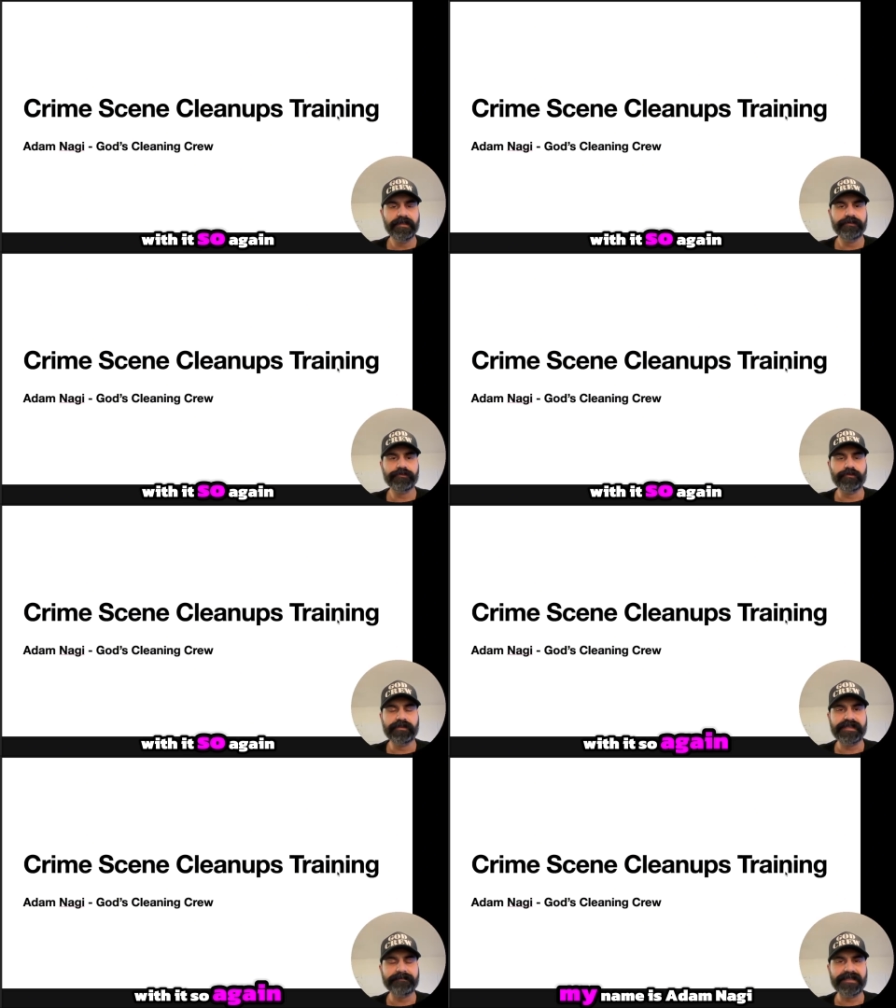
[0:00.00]
So
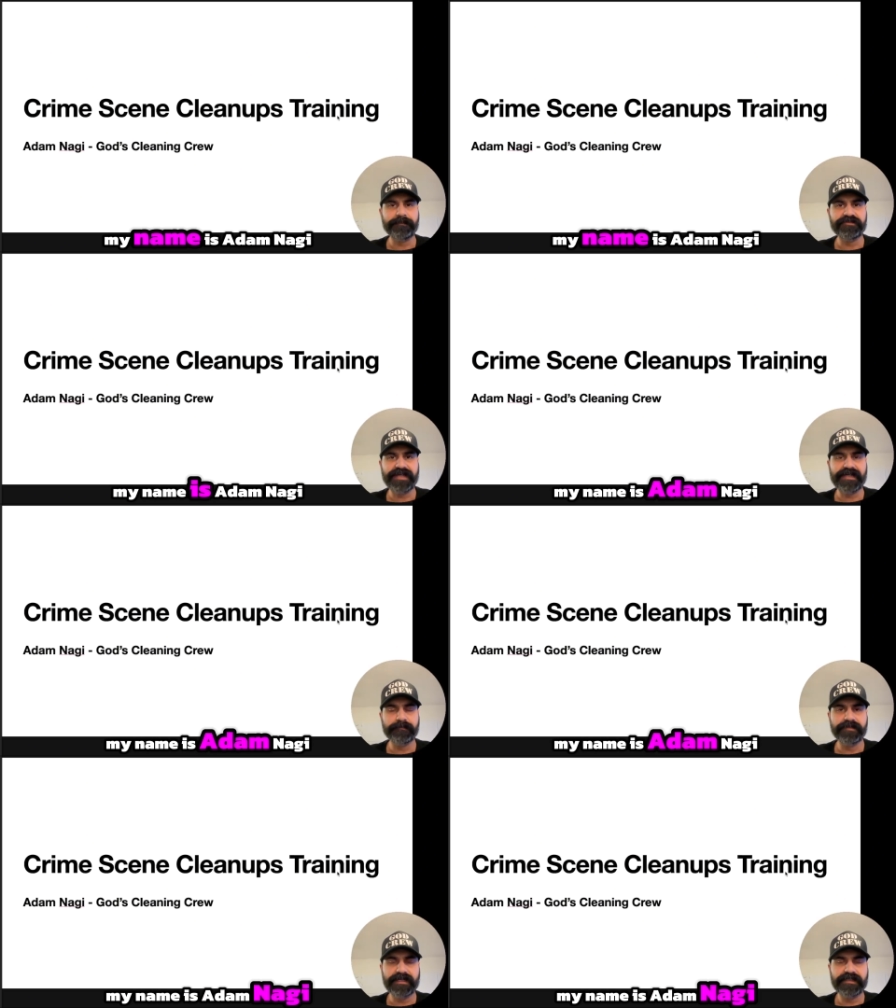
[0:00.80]
again, my name is
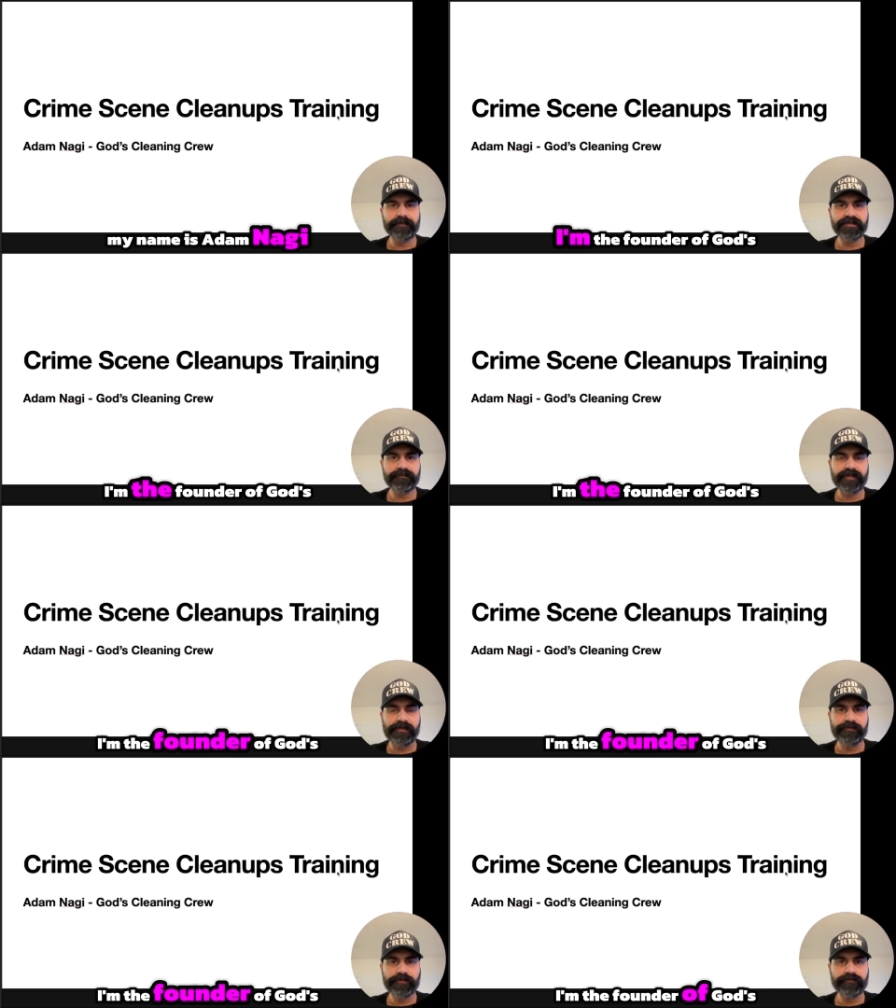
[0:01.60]
Adam Nagy. I'm the
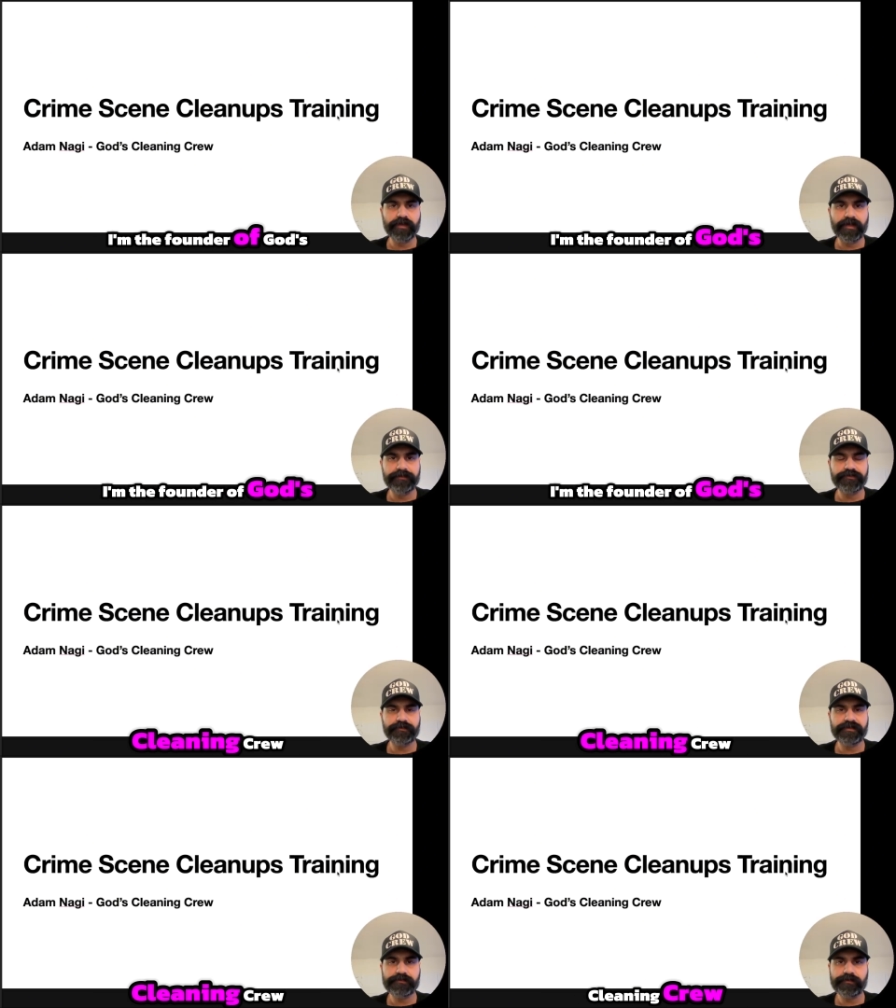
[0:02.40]
founder of Guards
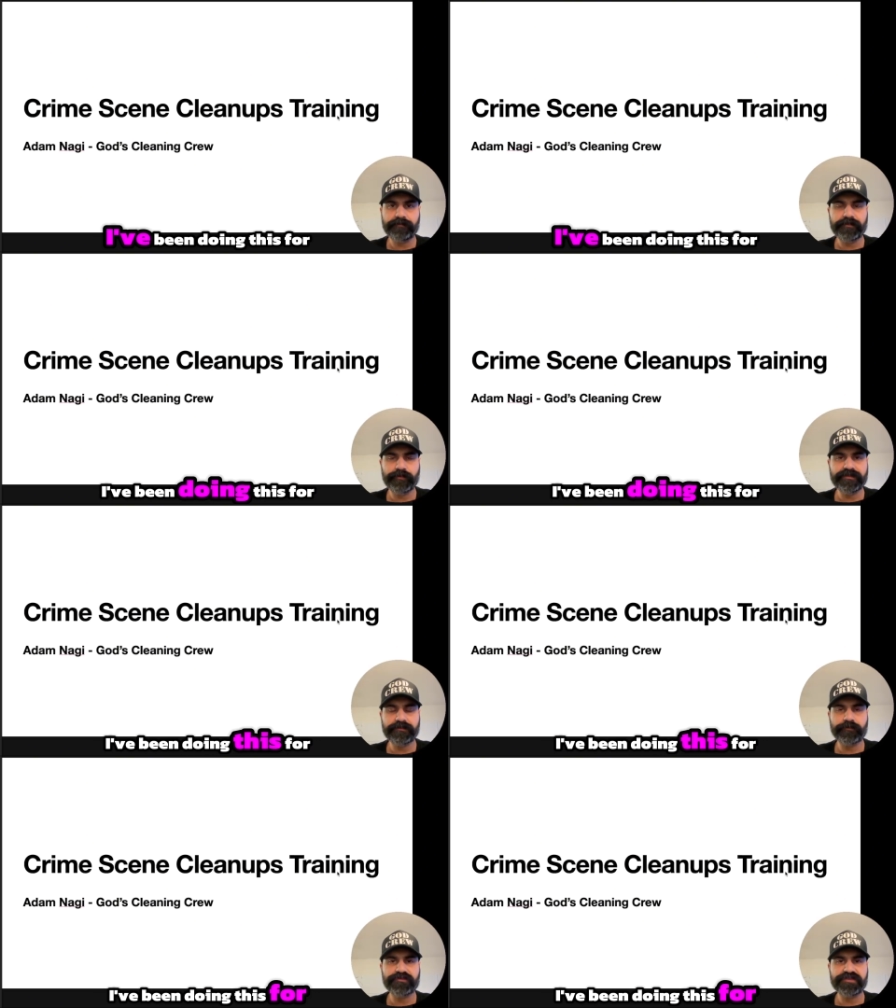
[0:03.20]
Cleaning Crew. I've been doing
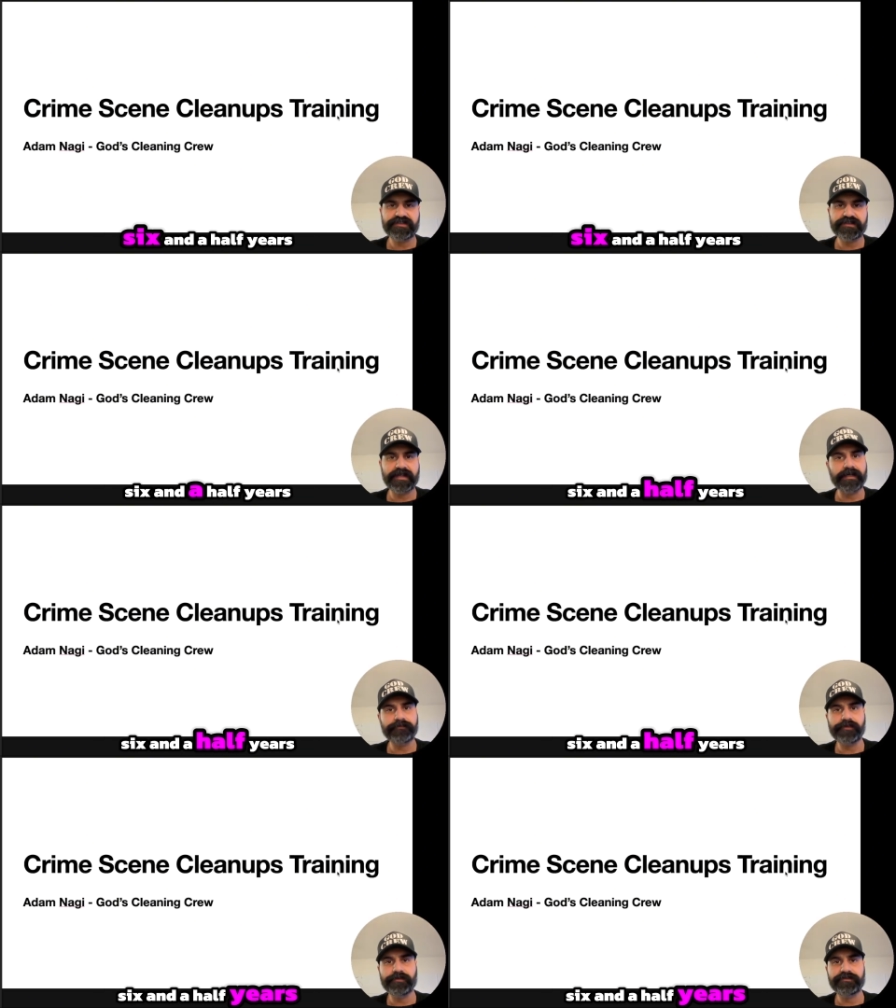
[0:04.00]
this for
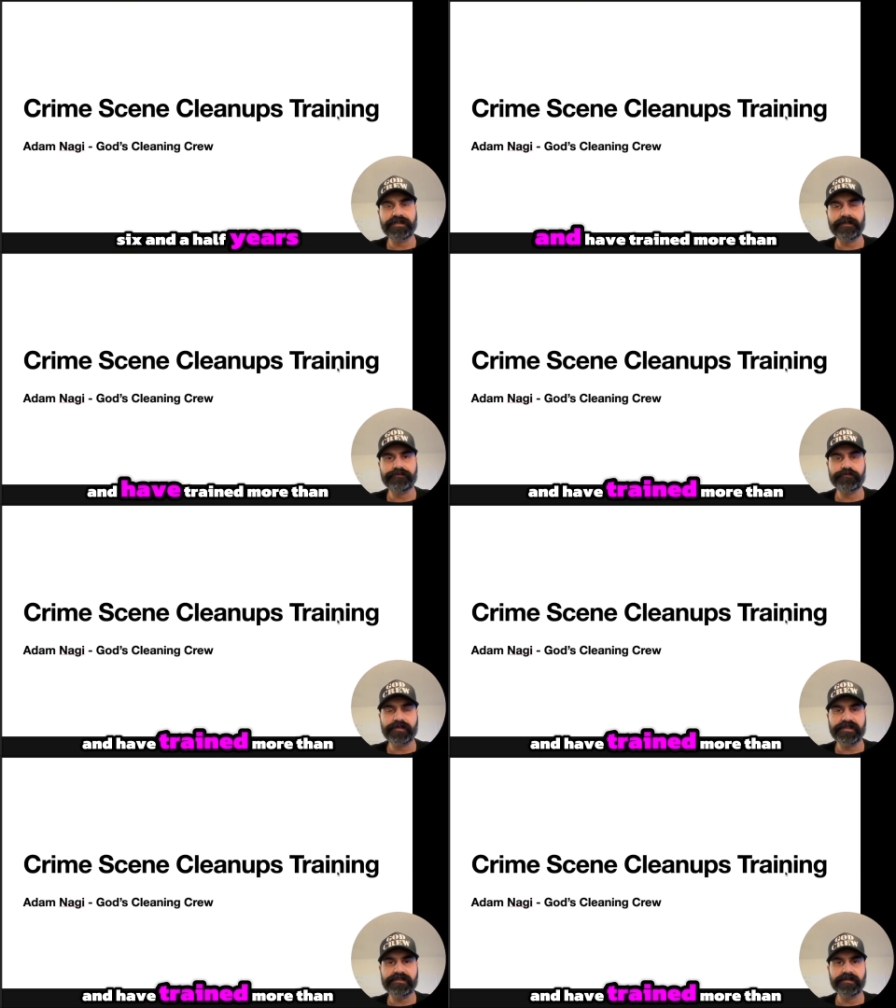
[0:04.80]
6.5 years, and I've
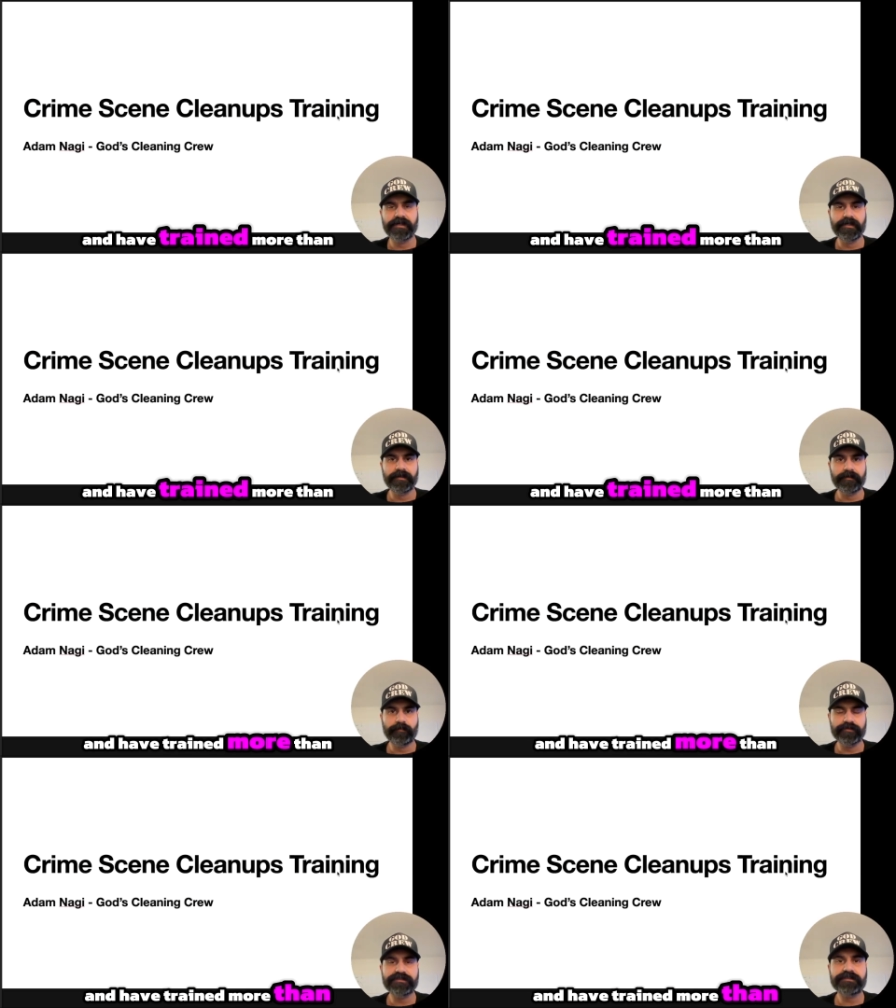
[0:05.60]
trained
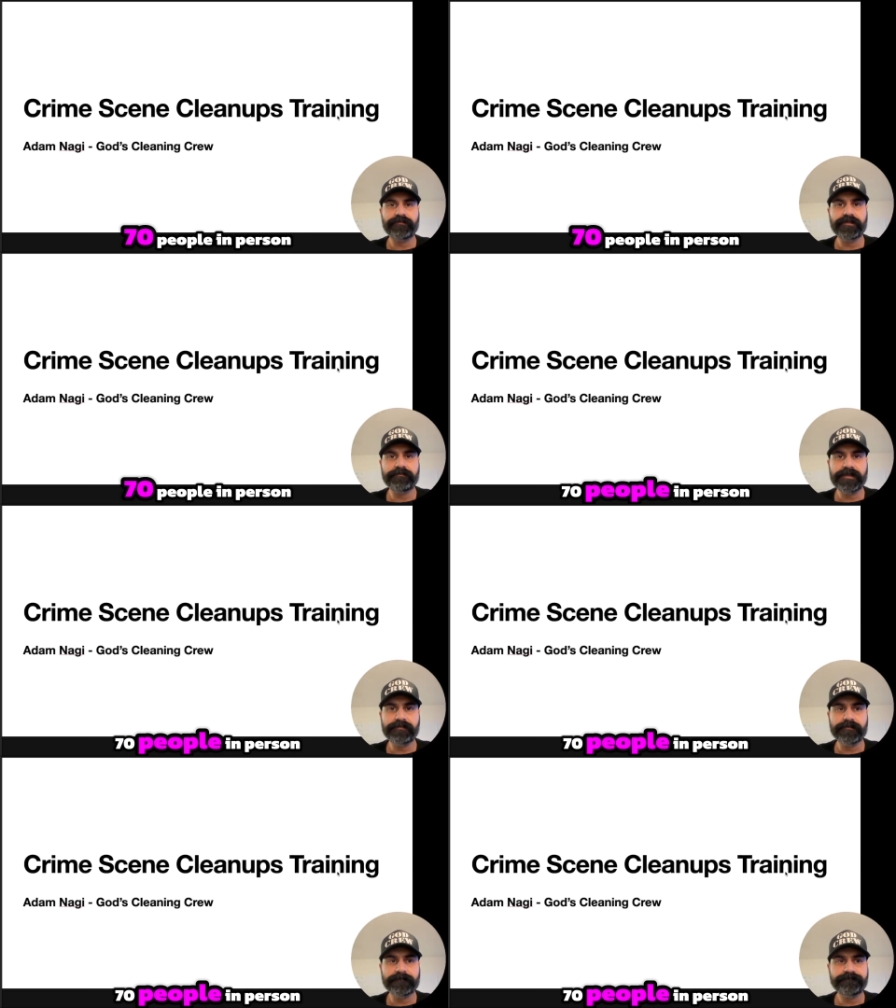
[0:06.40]
more than 70
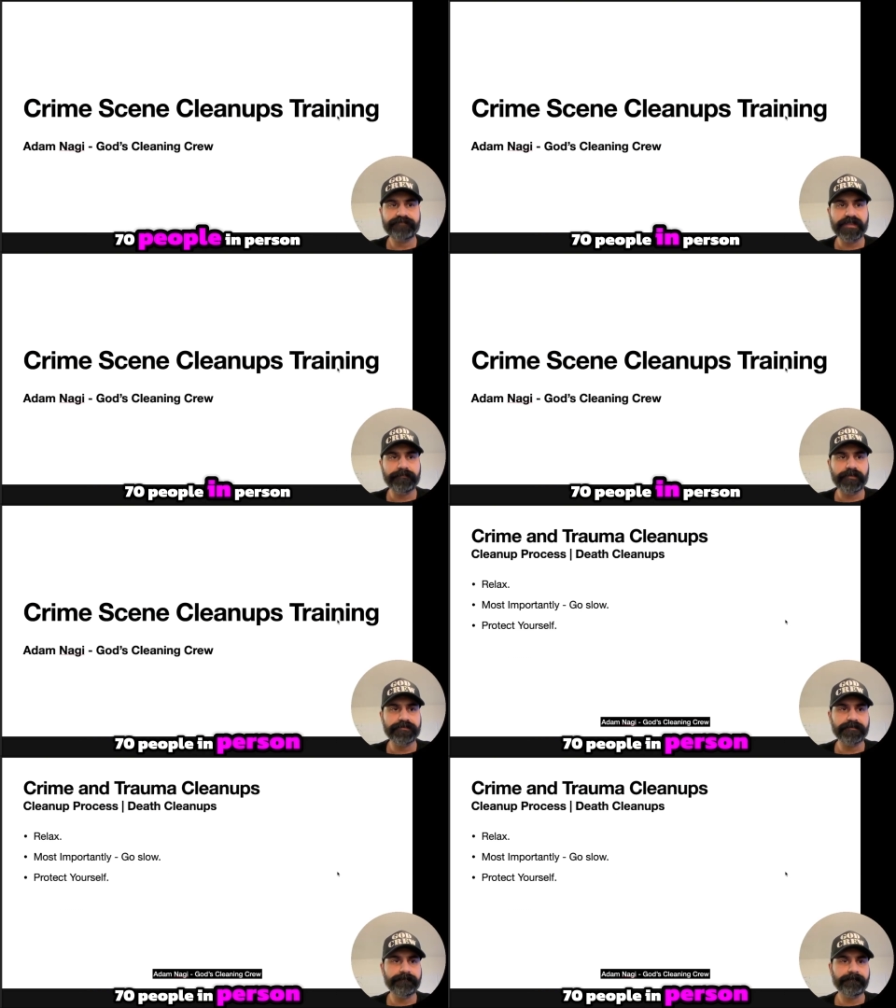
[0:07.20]
people in
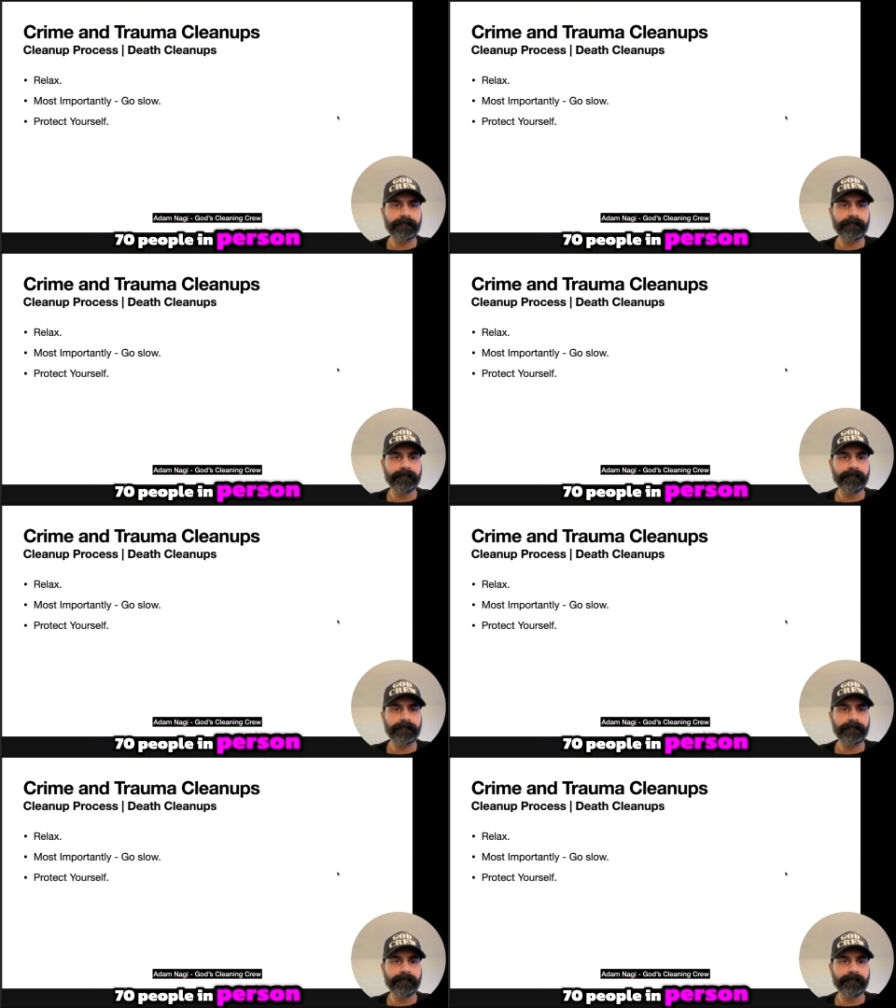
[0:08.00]
person.